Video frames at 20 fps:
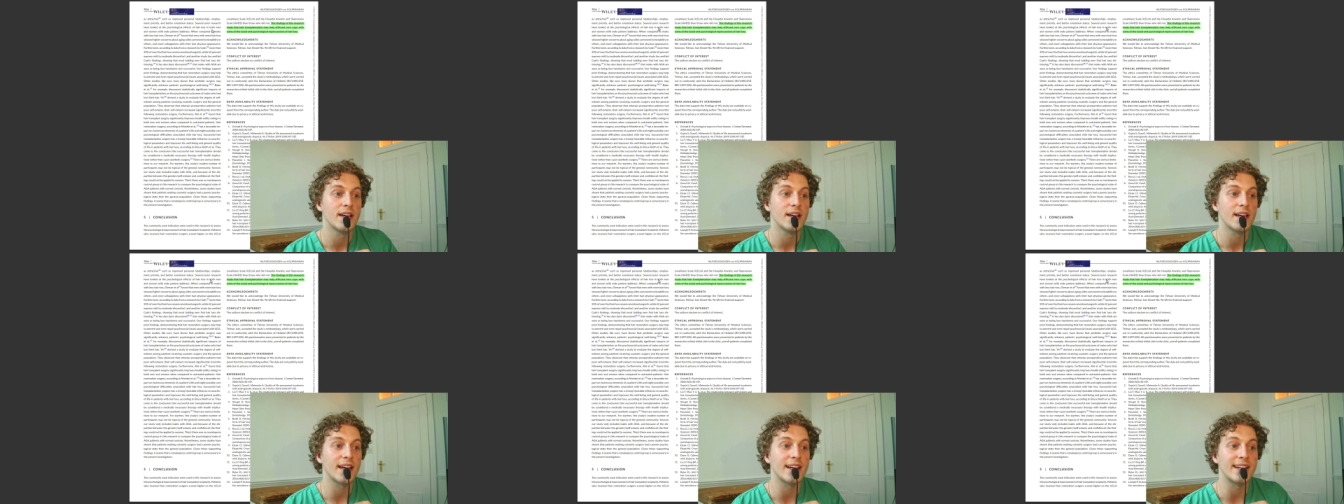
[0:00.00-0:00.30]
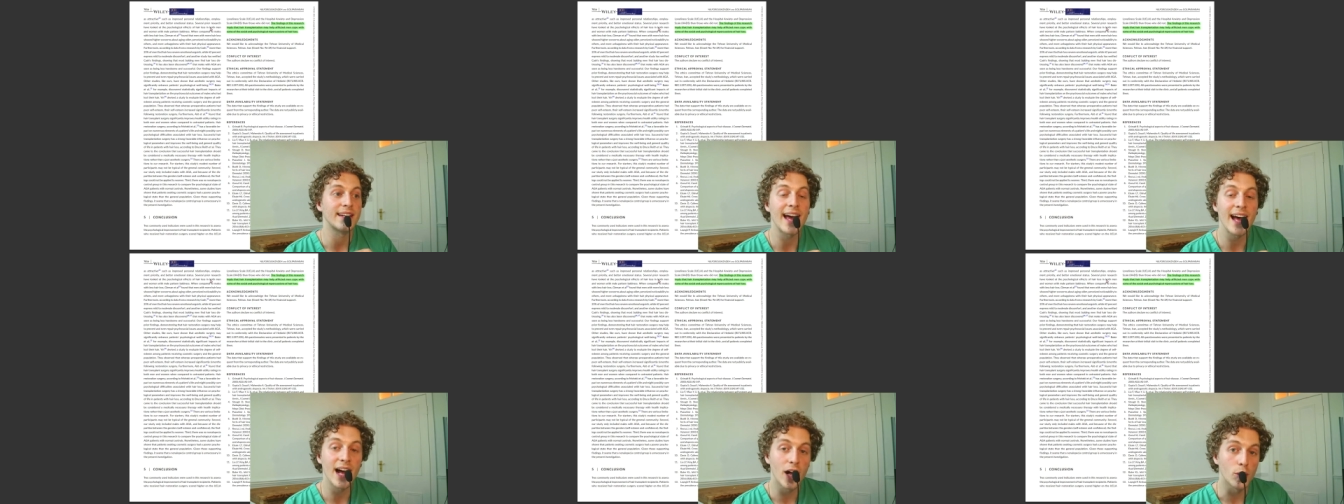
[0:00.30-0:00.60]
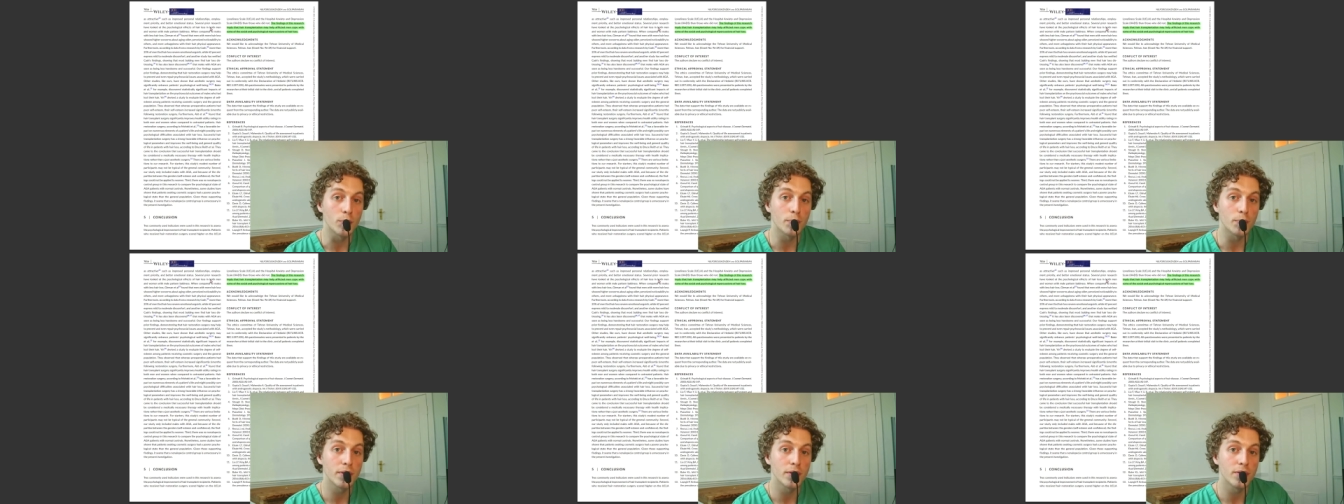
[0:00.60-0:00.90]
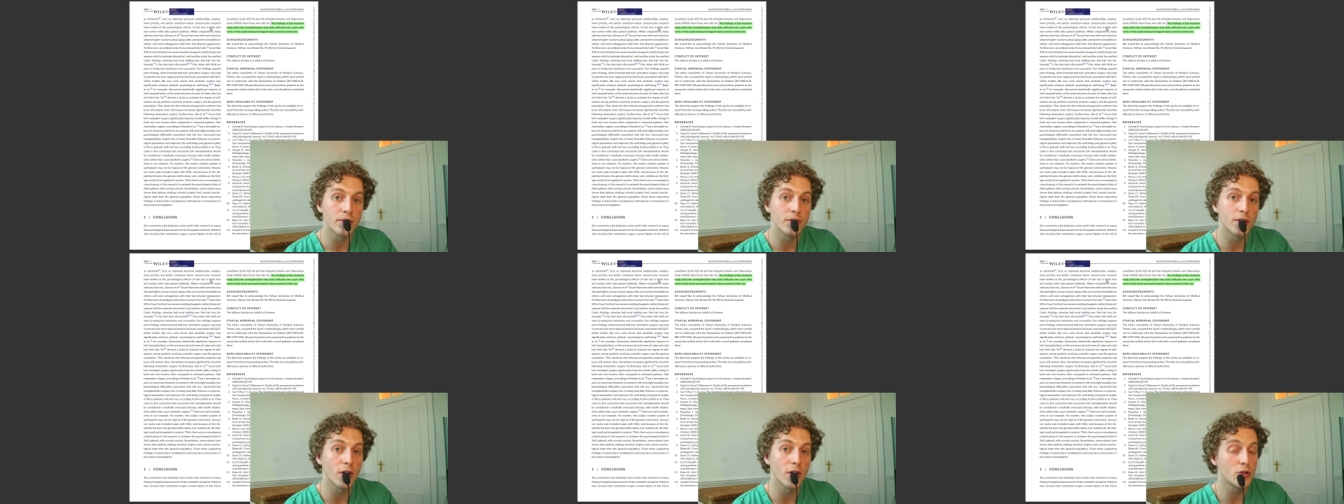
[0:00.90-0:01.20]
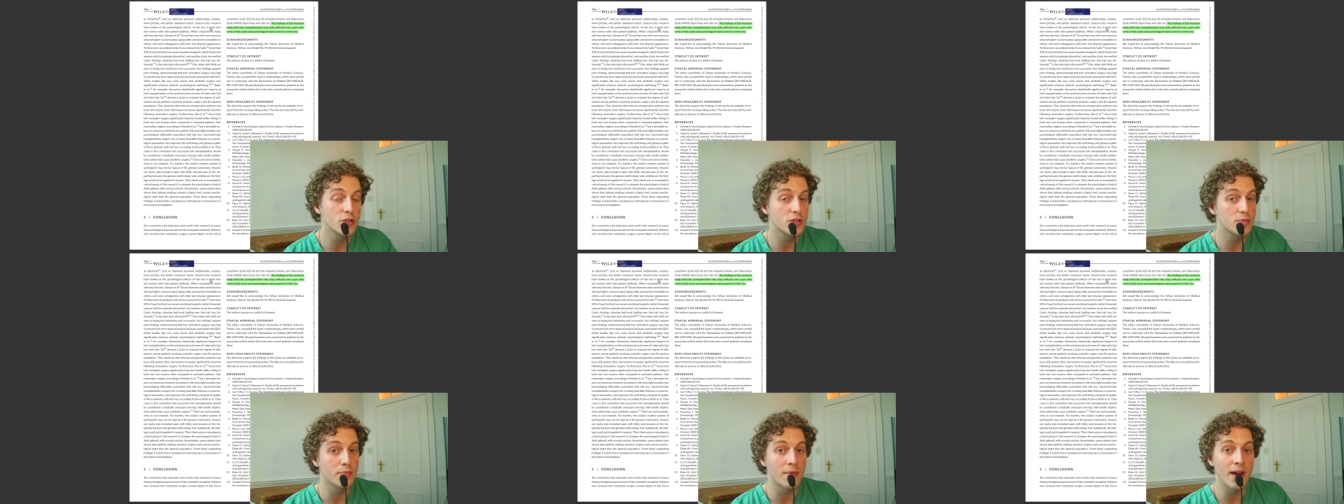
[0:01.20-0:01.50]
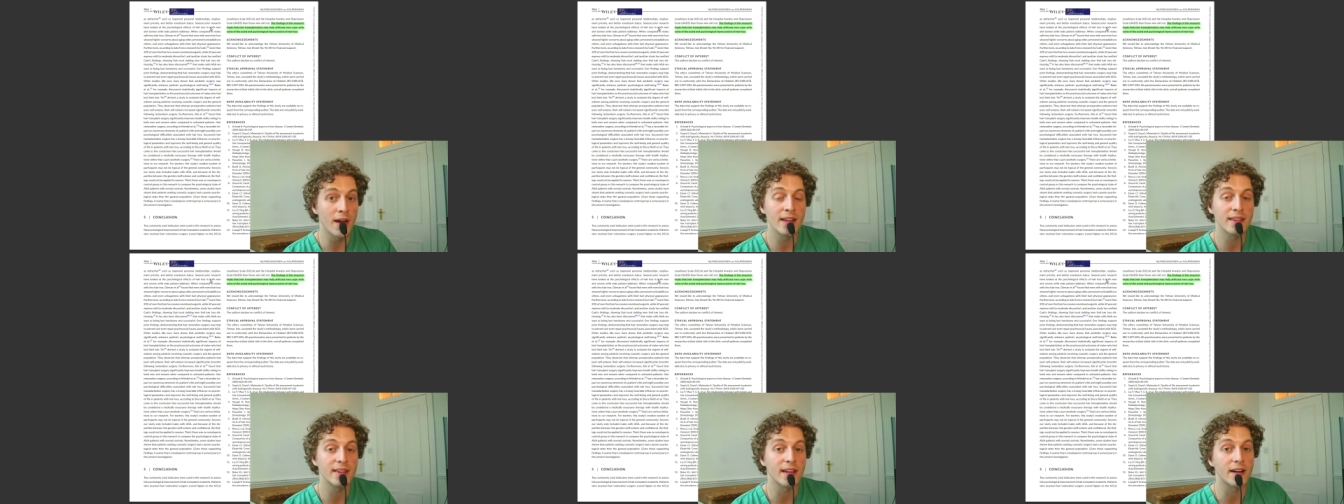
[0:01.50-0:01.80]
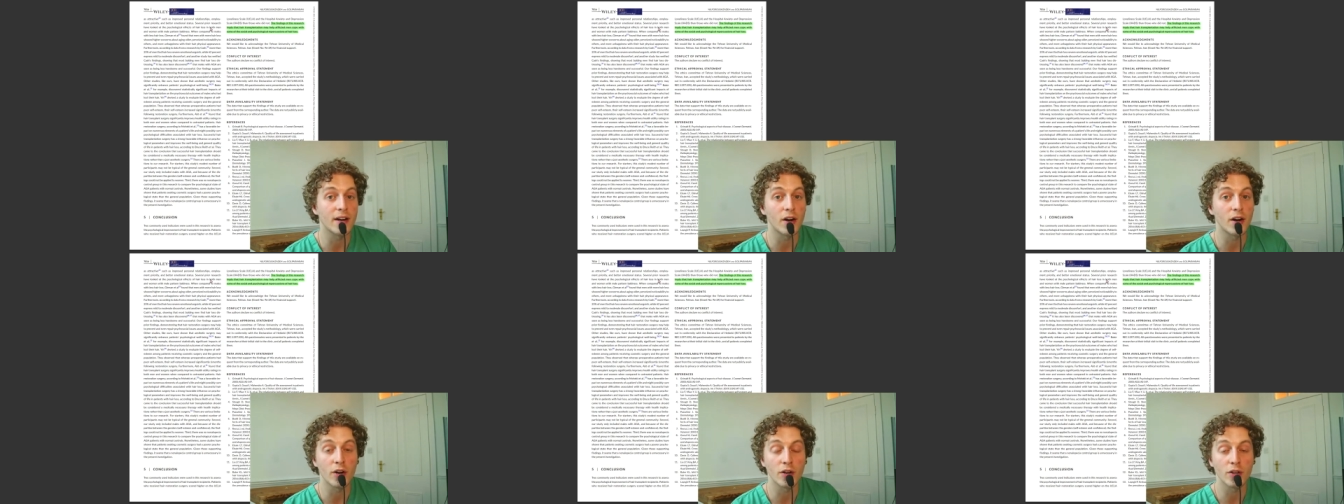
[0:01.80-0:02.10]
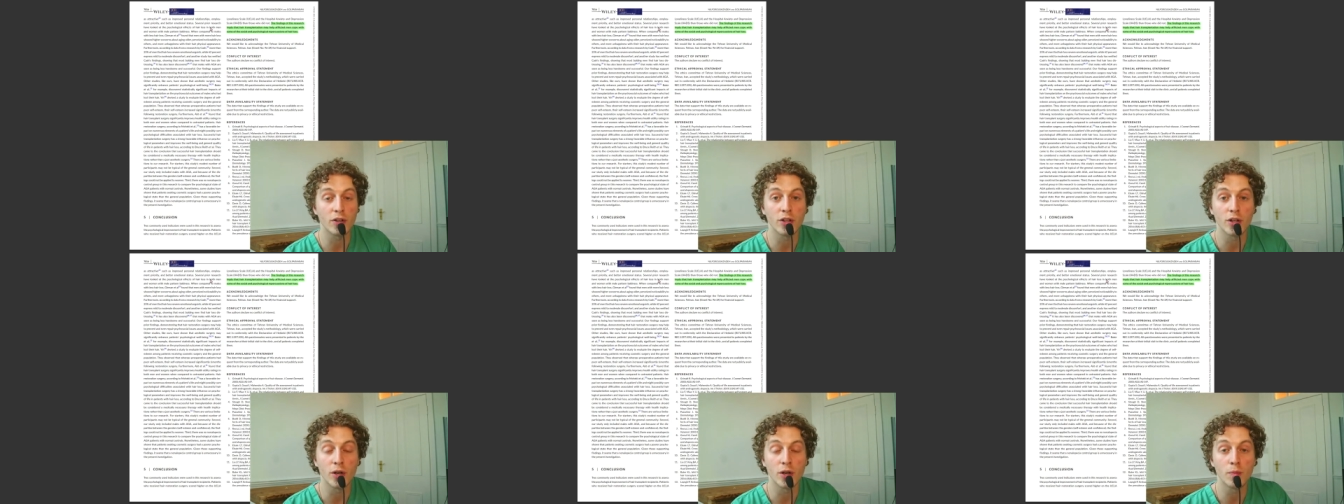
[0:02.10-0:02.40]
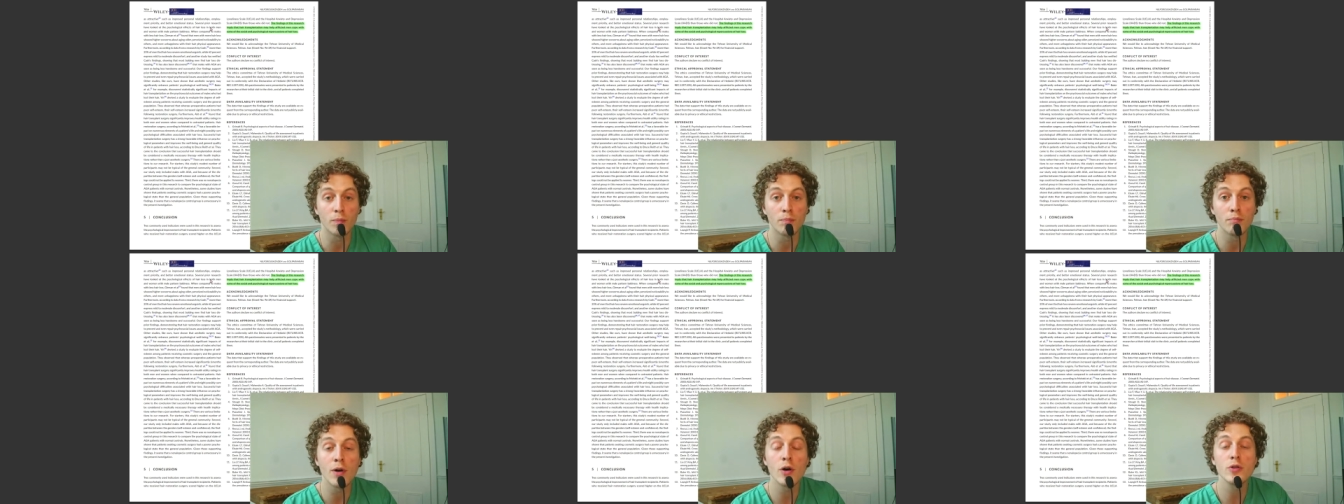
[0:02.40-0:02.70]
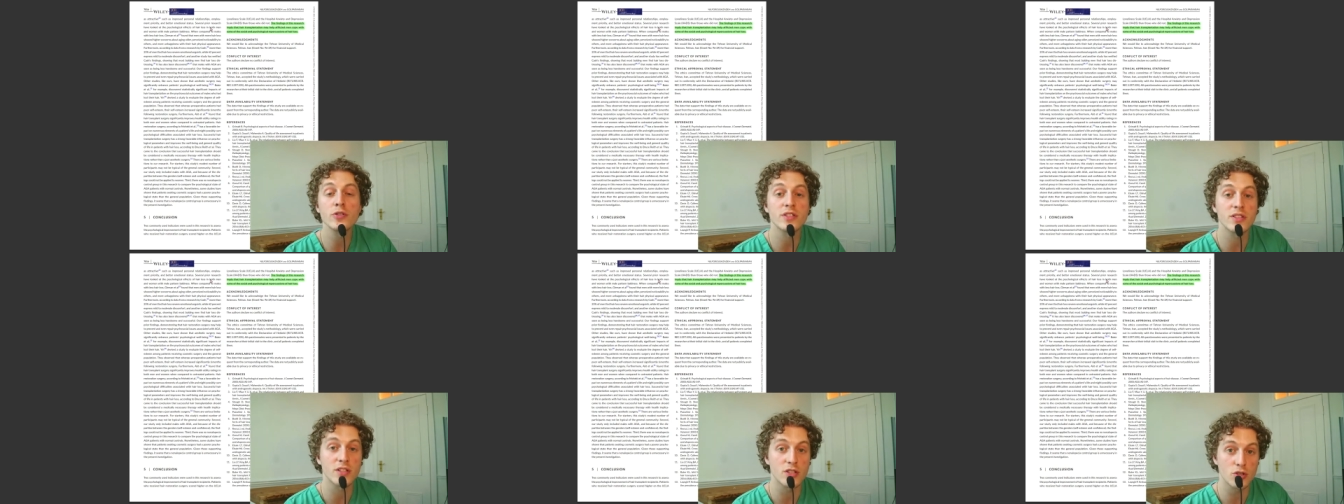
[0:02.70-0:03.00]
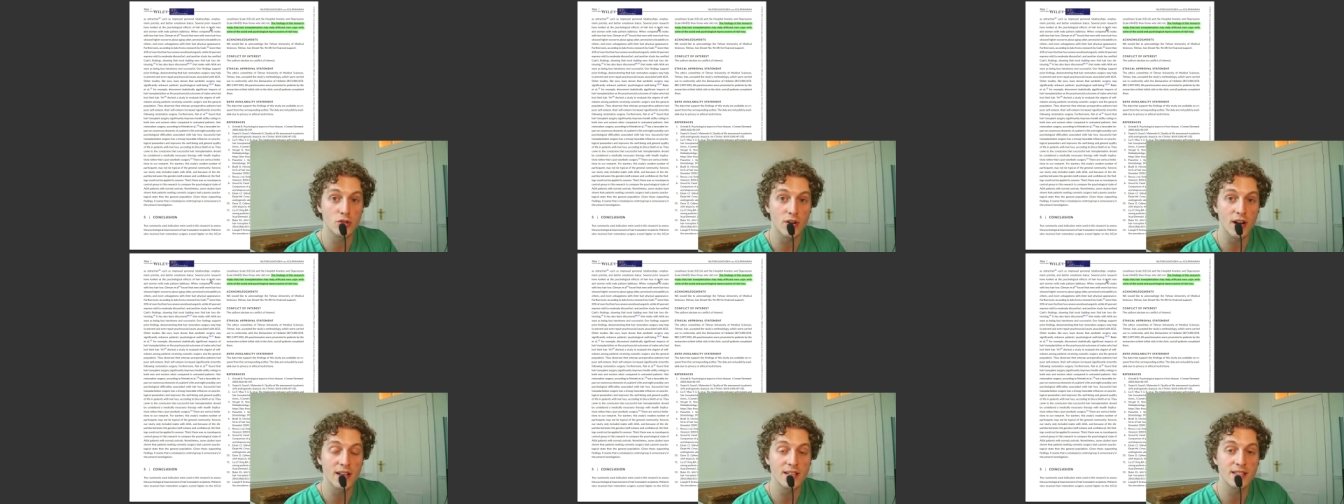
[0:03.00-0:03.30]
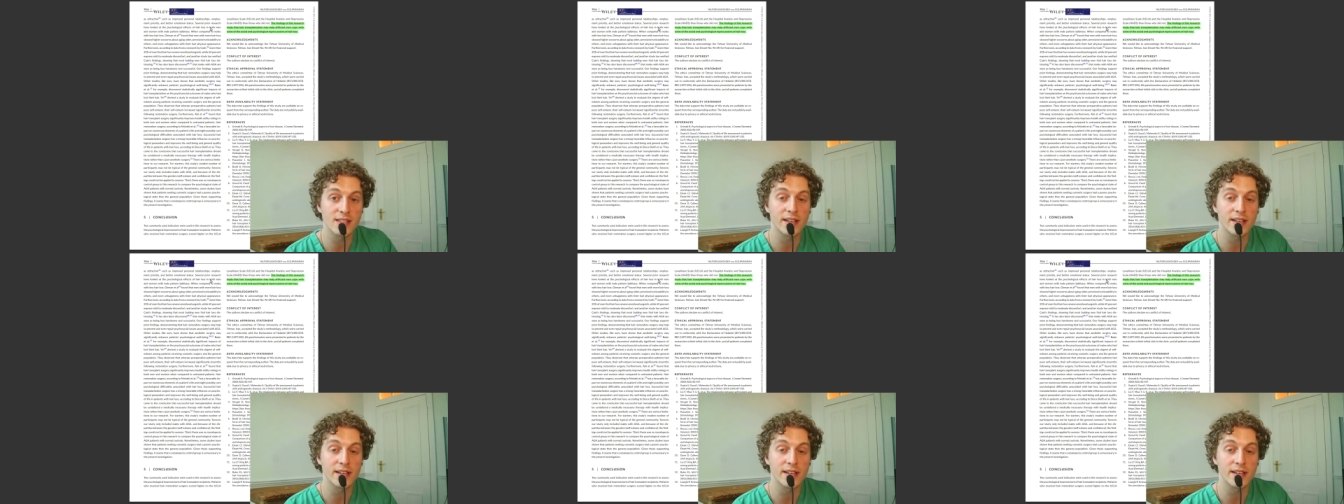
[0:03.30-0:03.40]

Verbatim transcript: can help those men that are you know most distressed,